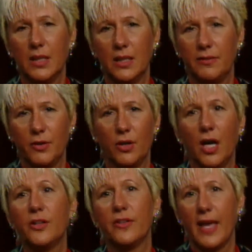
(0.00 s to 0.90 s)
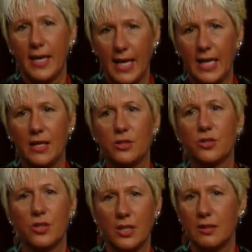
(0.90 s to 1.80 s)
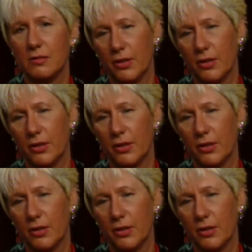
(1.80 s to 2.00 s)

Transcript: if you're under that age, then